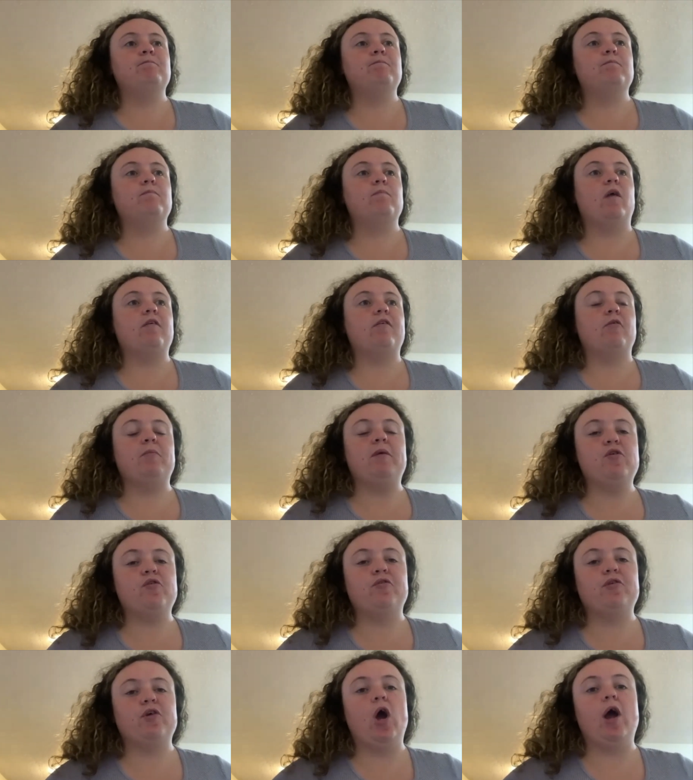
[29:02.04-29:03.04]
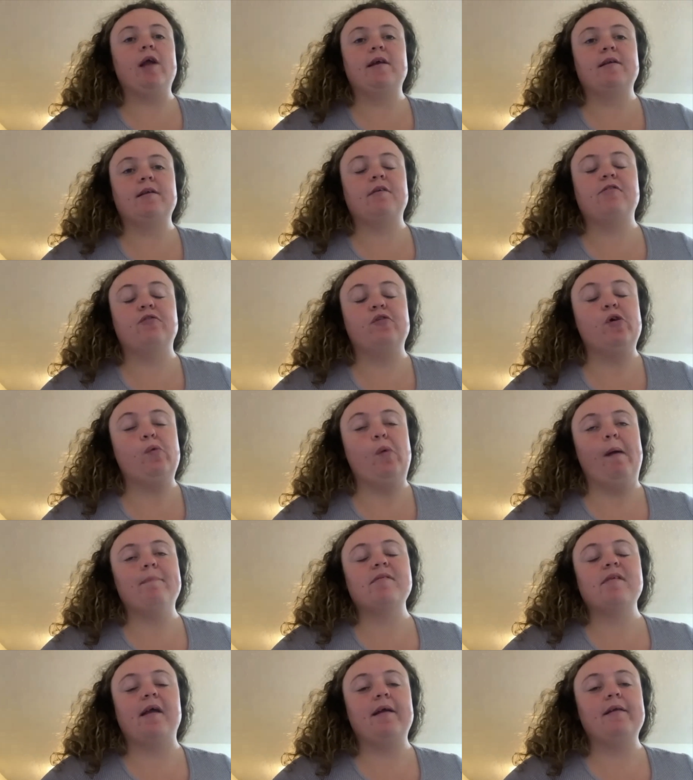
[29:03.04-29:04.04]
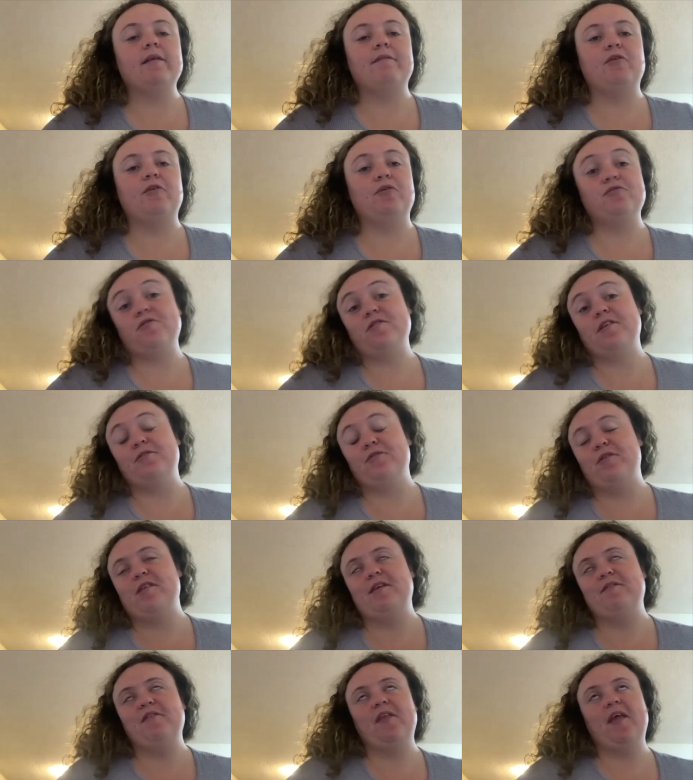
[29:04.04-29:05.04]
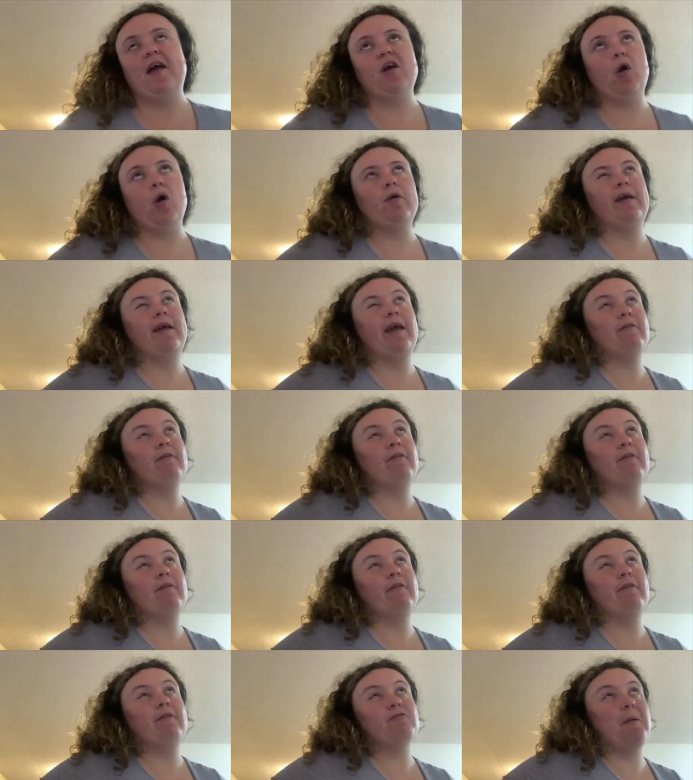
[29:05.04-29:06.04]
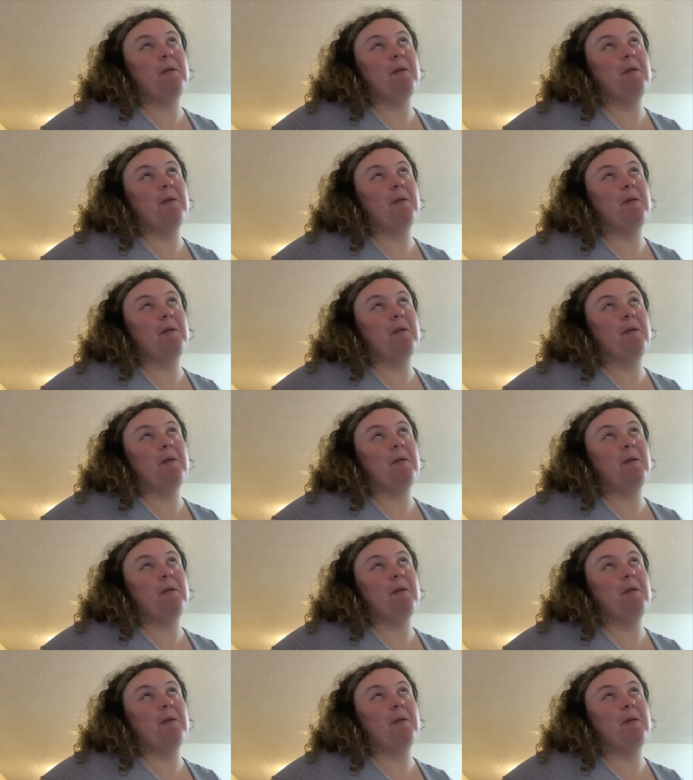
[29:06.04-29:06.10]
So be sure to contact us through our website if you're interested in receiving that code. I can't remember